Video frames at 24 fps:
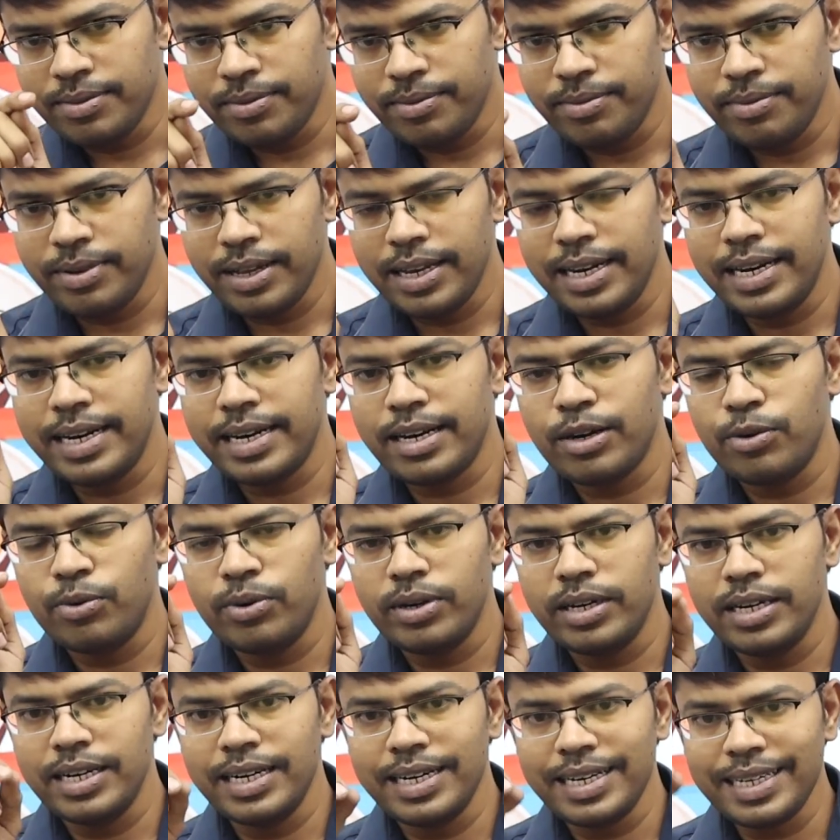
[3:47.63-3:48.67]

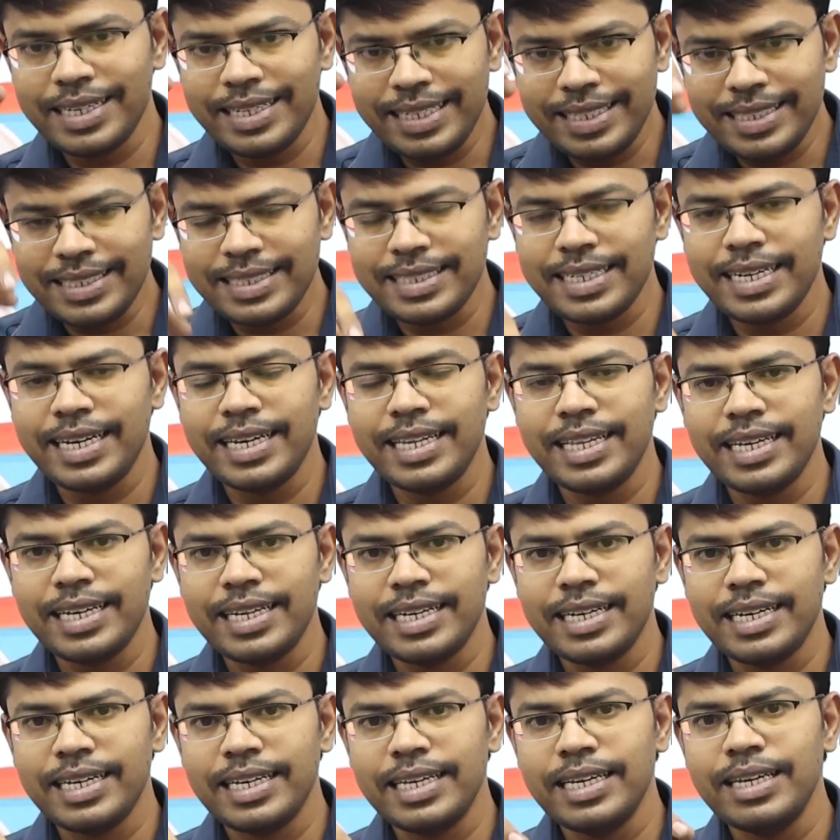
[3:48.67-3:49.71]
well-rounded inside the
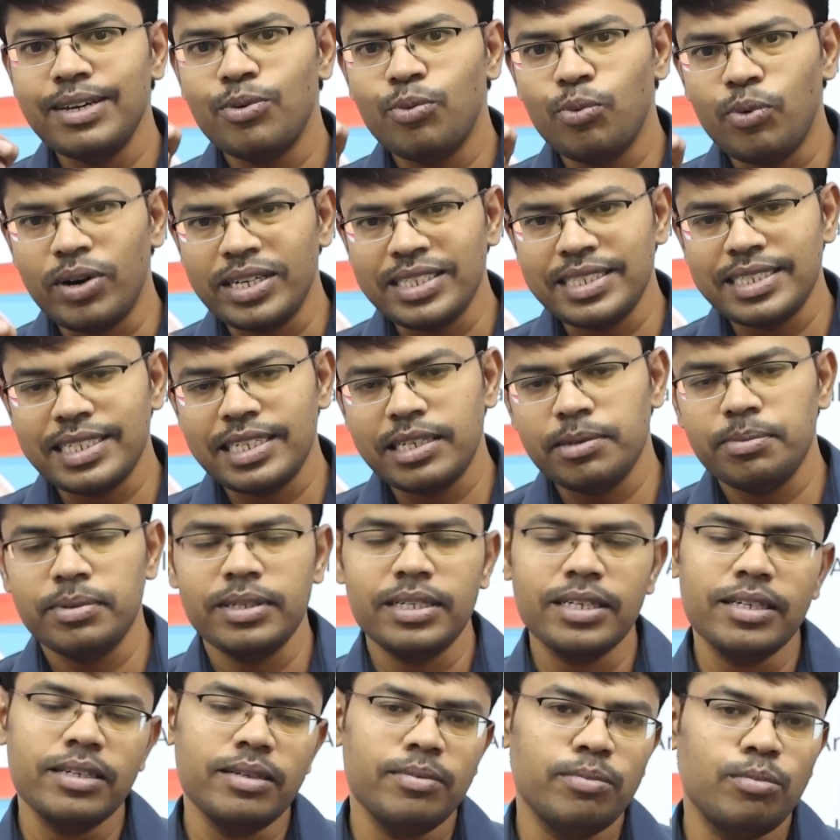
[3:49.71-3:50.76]
kidney 1
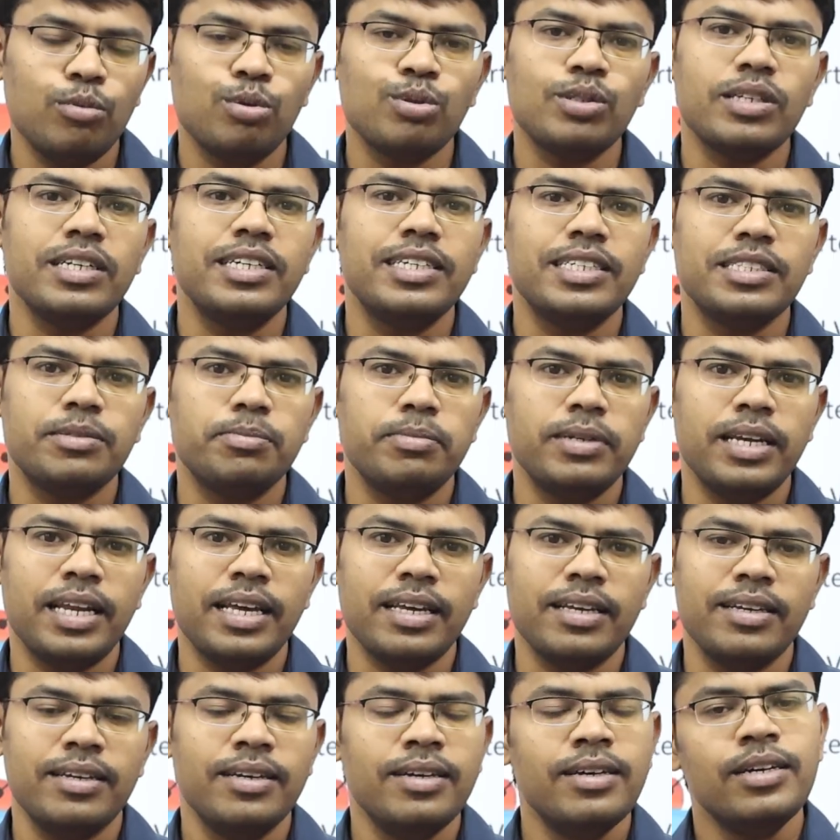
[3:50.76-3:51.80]
centimeter, mostly it is
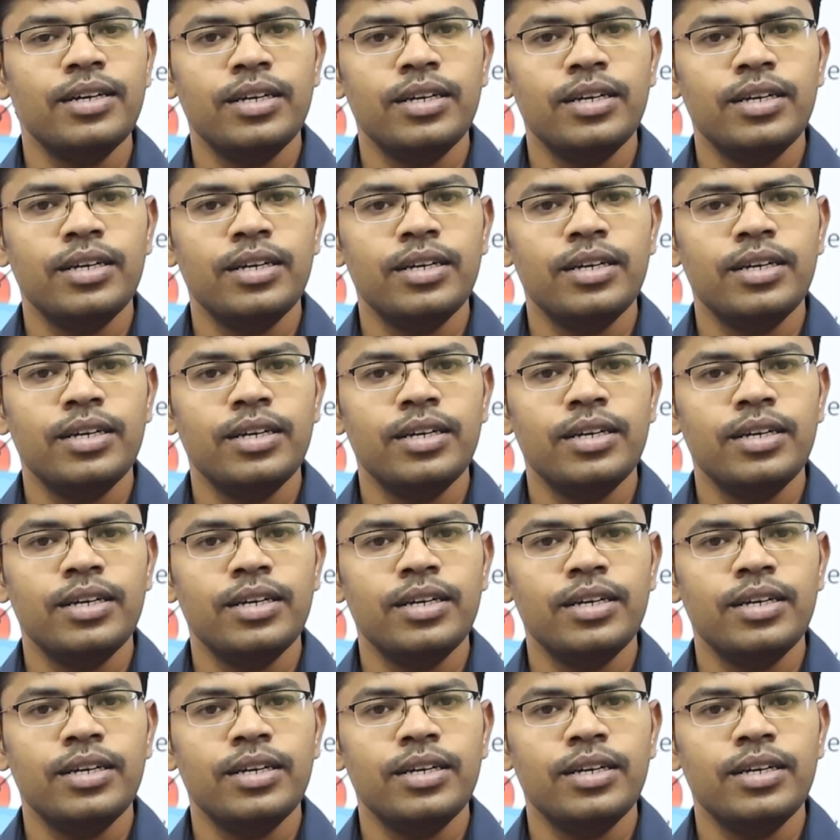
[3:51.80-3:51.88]
benign.